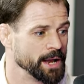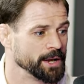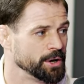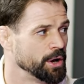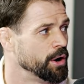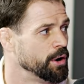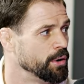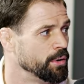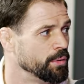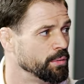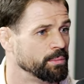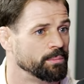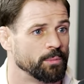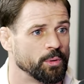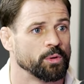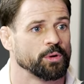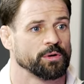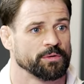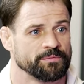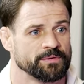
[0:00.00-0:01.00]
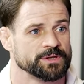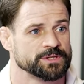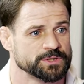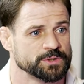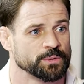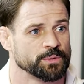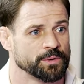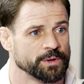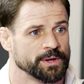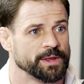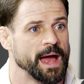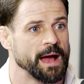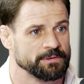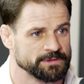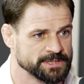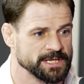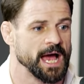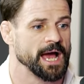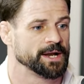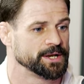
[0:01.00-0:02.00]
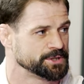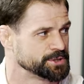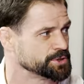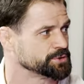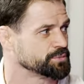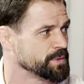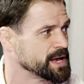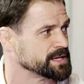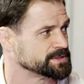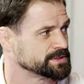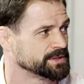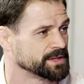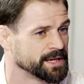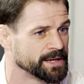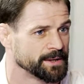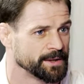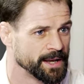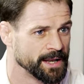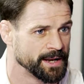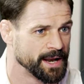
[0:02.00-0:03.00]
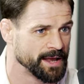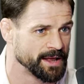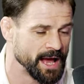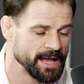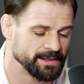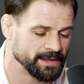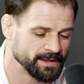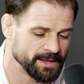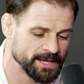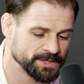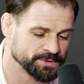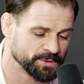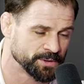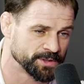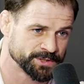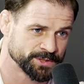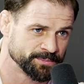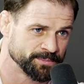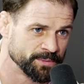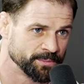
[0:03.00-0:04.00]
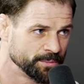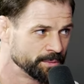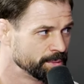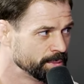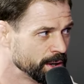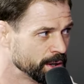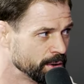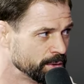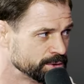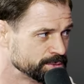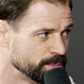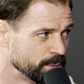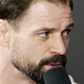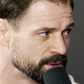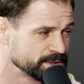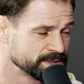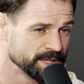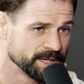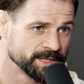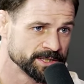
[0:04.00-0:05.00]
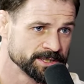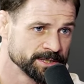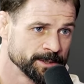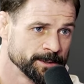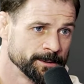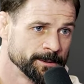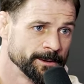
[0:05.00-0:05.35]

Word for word: I know more of his story outside of just wrestling. Oh, and yeah. I, I think that's awesome what Coach Morris does.